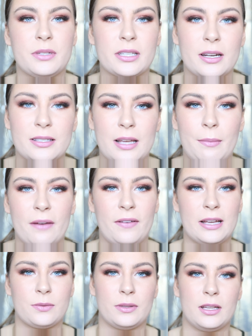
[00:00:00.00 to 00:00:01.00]
I'm just going to set my
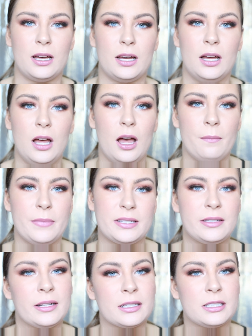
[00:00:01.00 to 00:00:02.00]
face with a misting